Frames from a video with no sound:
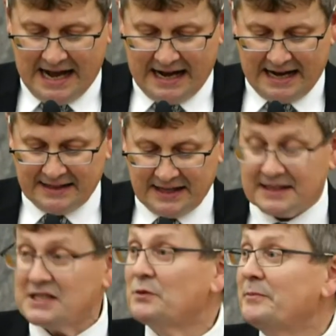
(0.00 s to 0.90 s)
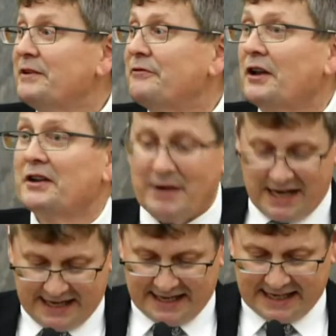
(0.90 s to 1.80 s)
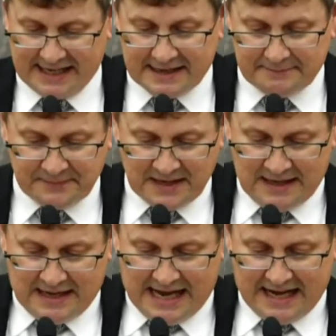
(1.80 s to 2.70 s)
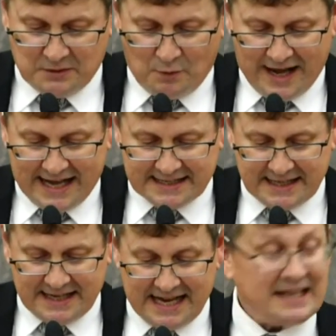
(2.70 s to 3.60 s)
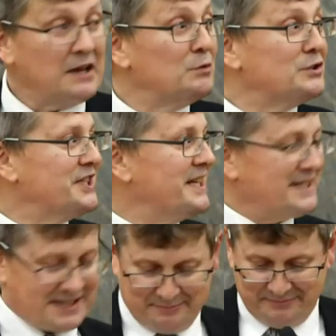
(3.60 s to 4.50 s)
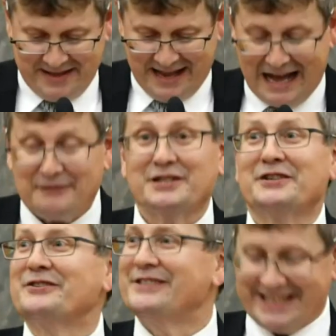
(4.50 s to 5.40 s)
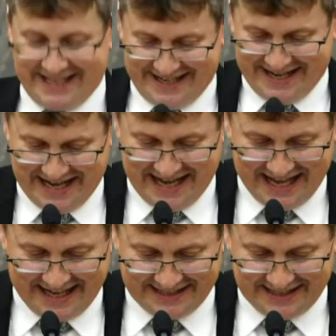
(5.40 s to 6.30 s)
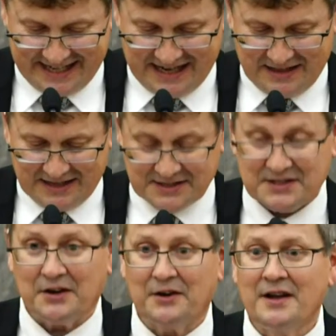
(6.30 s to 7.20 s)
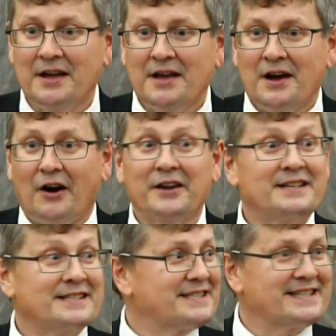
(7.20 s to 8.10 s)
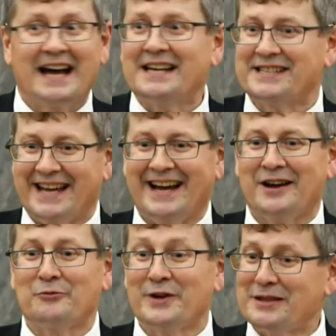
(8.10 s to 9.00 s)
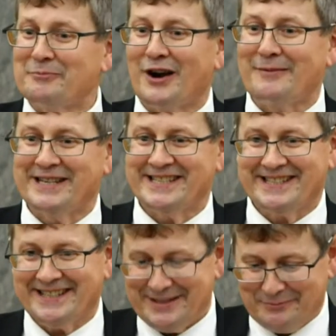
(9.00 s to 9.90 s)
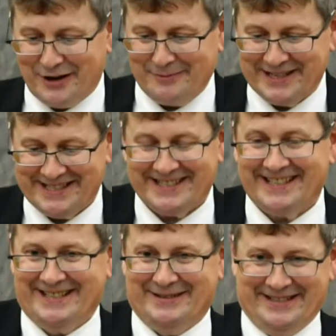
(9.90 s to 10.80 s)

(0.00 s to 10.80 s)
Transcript: and then this will be followed by a karakia and a waiata, and then we'll share some afternoon tea together. So, honoured to start with the Prime Minister. Prime Minister.